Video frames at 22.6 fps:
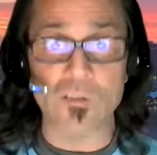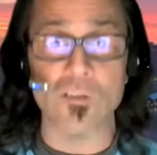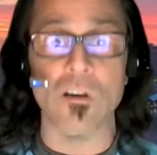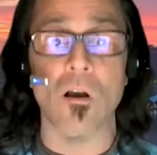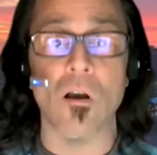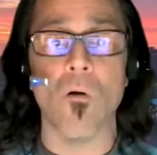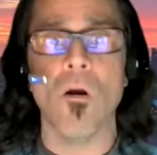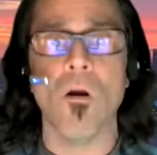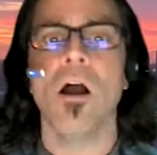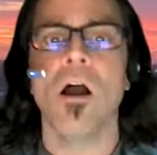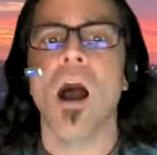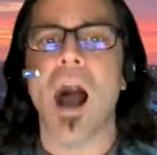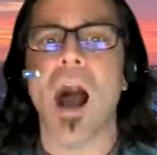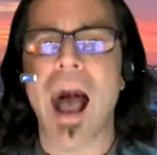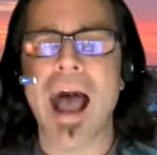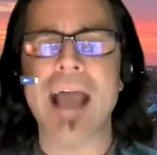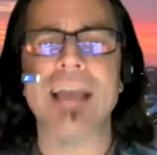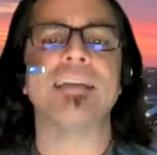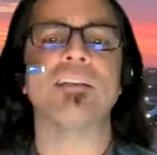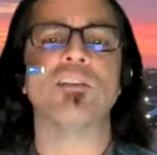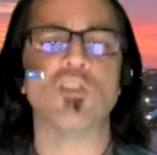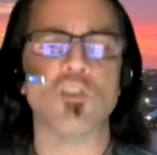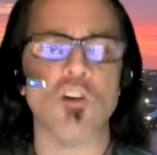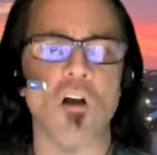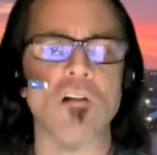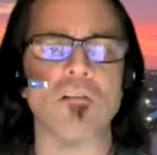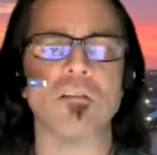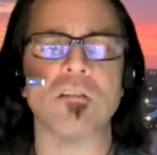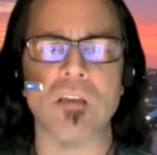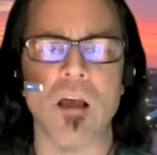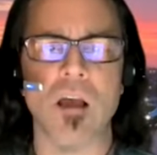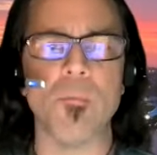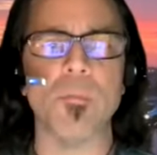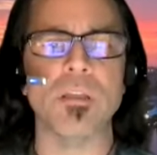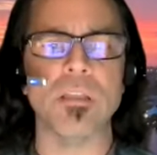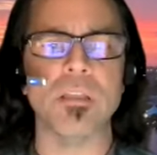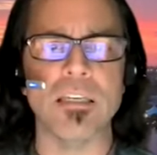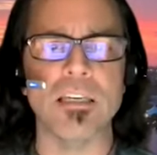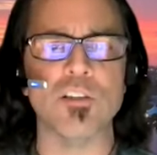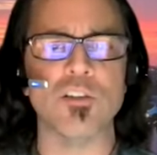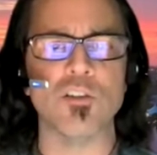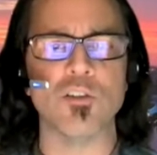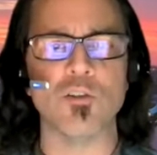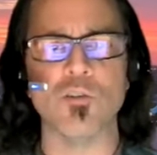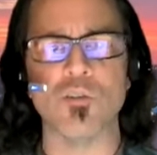So I could chalk some of
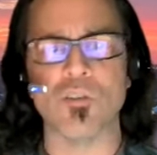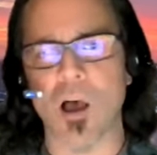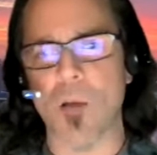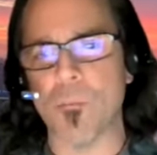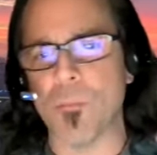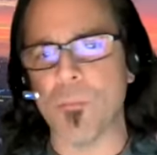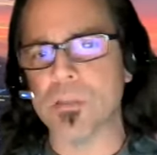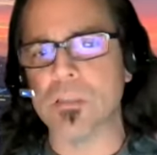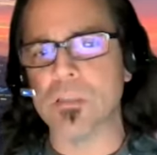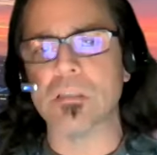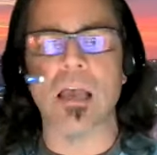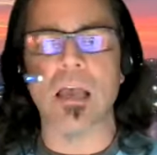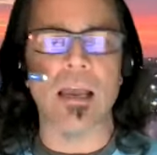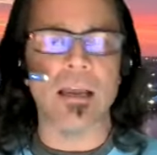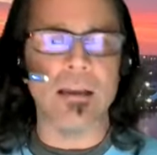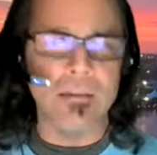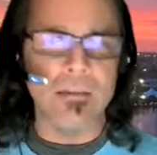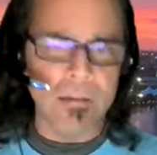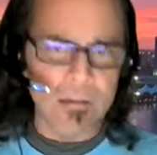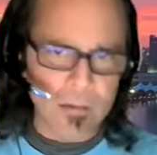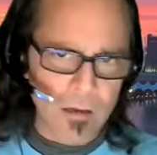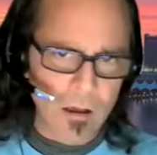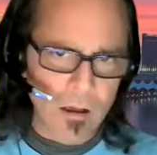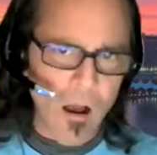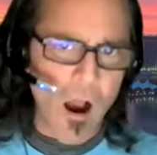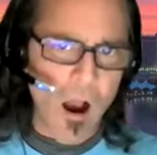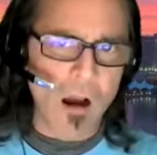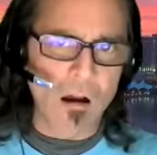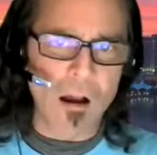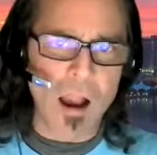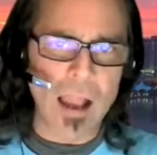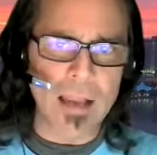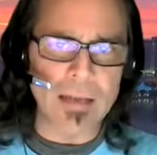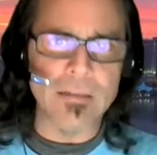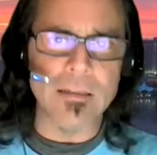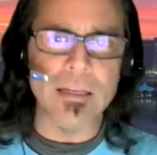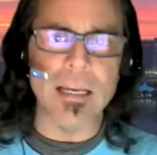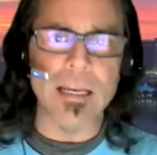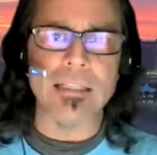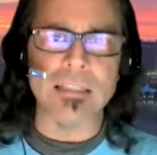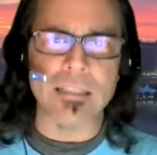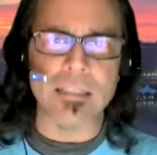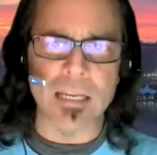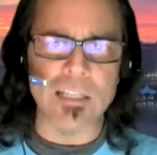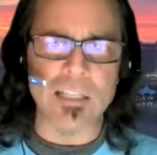the issues up and say, all right,
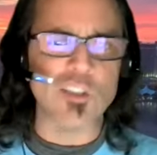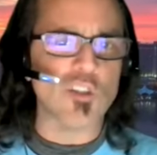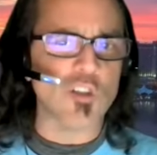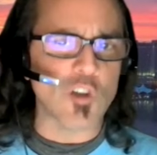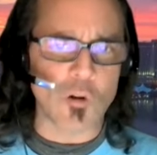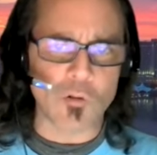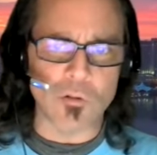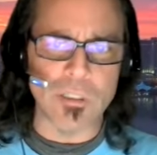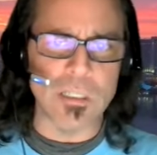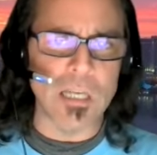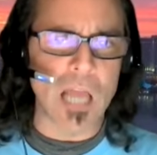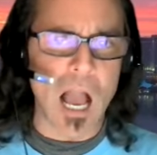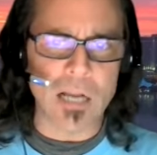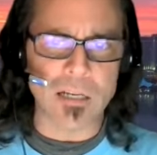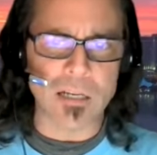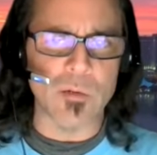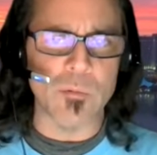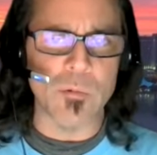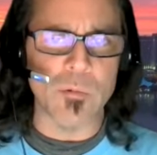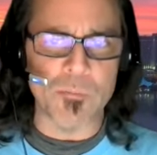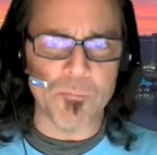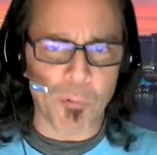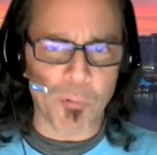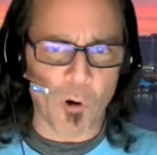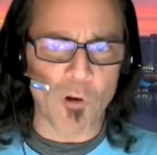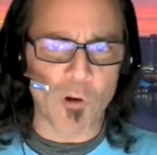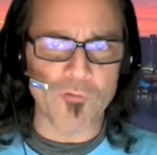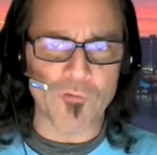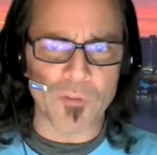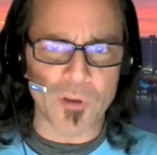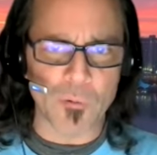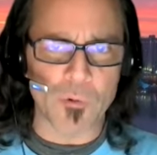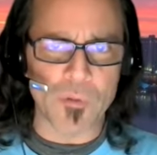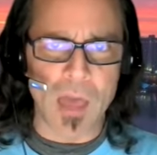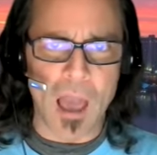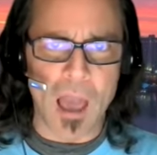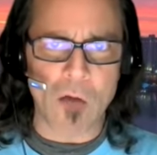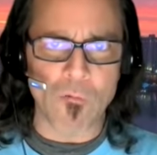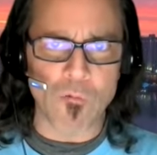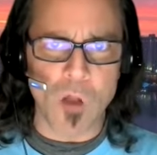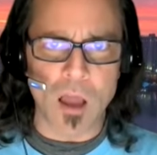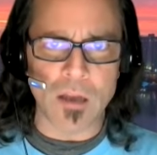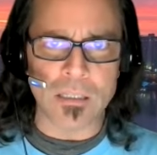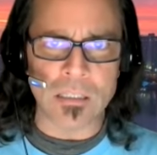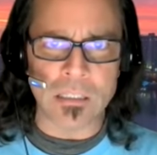it's it's certainly not going to be perfect
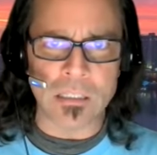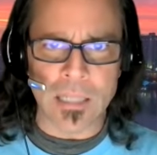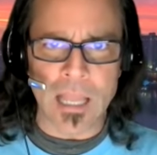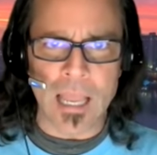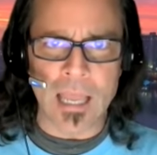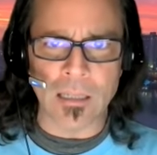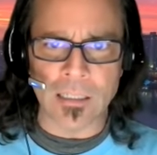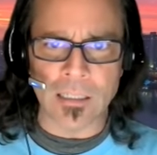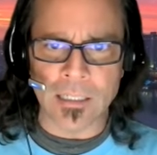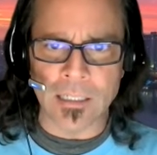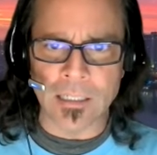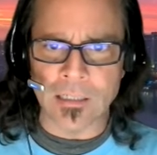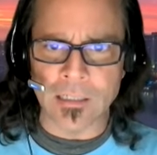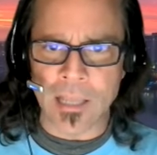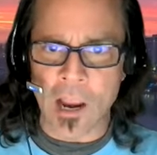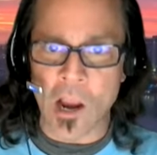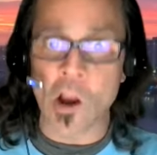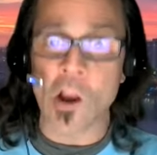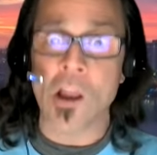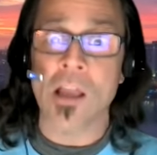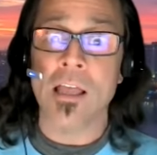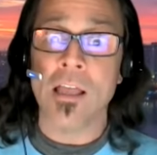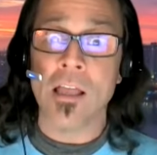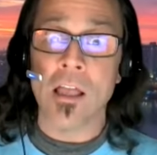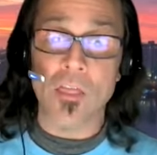without Ronnie Stanley in there.